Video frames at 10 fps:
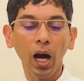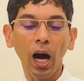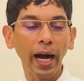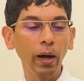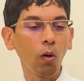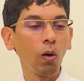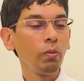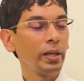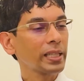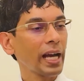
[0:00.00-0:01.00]
I
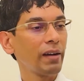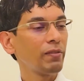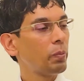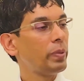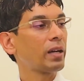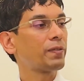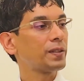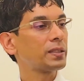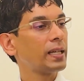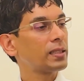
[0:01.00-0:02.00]
always have a
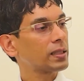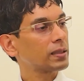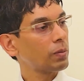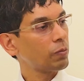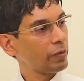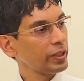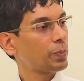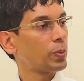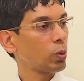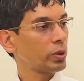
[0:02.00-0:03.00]
breakfast that's
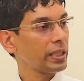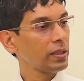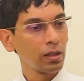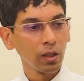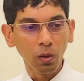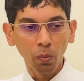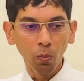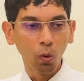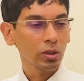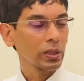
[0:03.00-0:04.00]
with protein,
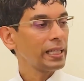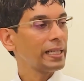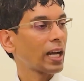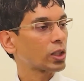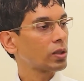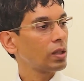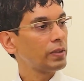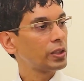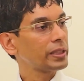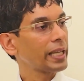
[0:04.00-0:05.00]
mostly natural,
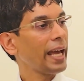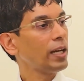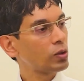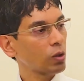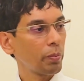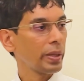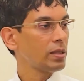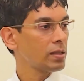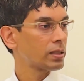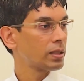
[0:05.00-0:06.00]
which is eggs or
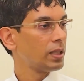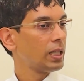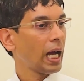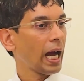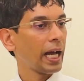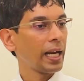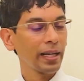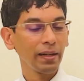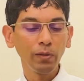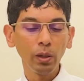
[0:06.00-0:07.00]
beans. And
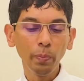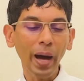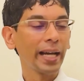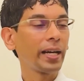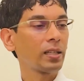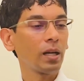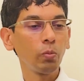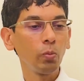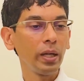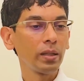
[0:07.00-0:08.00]
I will back it
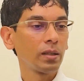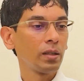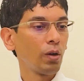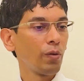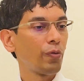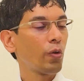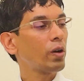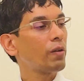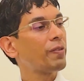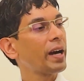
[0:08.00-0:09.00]
up with 4
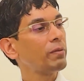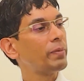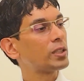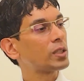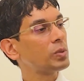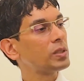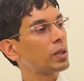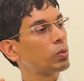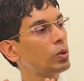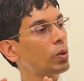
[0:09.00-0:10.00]
or 5 vegetables
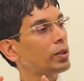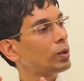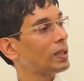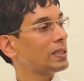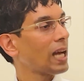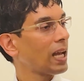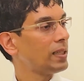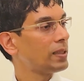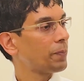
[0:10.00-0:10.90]
that would go into a salad